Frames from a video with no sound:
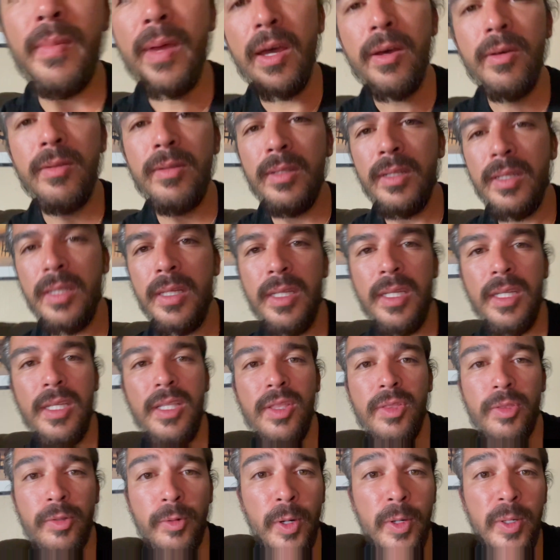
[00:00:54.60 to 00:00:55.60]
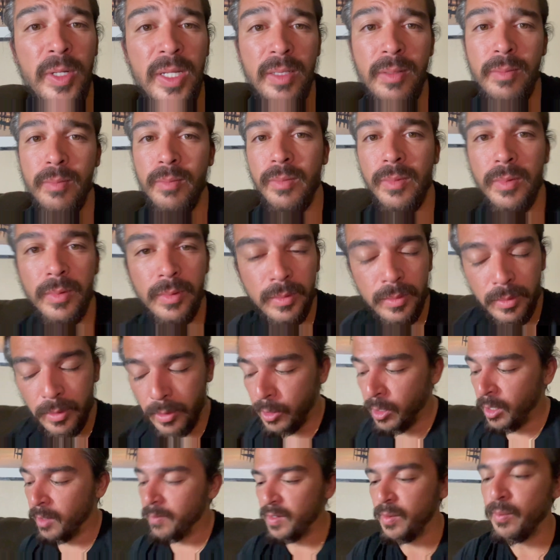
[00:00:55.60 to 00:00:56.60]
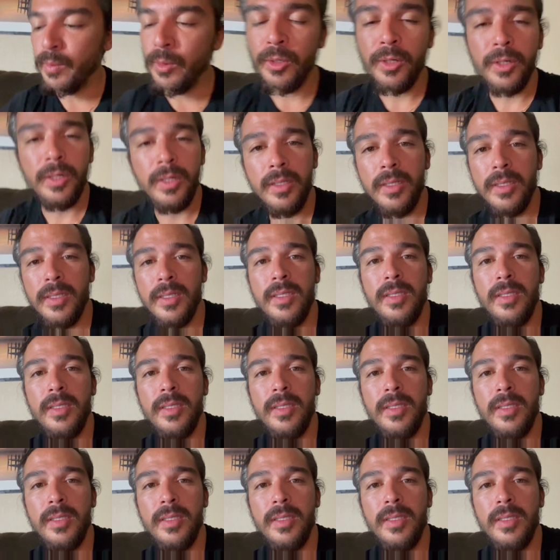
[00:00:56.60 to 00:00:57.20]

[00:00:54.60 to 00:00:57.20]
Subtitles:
out, throw it, curve it more